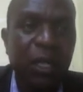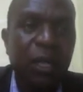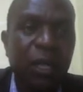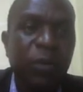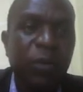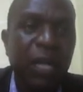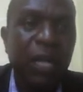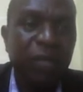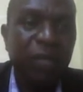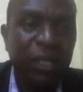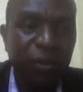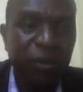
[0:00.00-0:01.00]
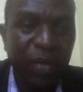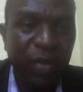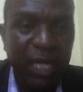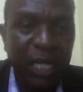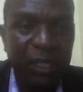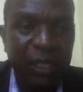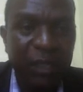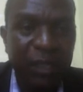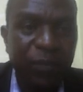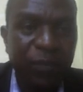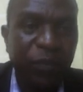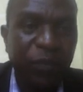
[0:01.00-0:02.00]
We have lesson plans.
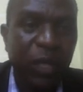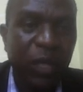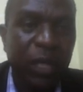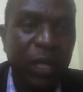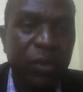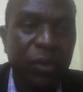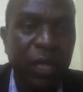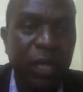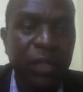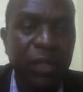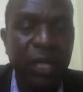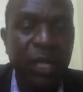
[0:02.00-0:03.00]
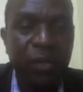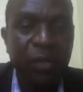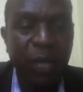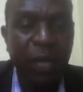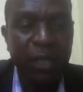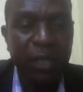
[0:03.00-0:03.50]
You can create one.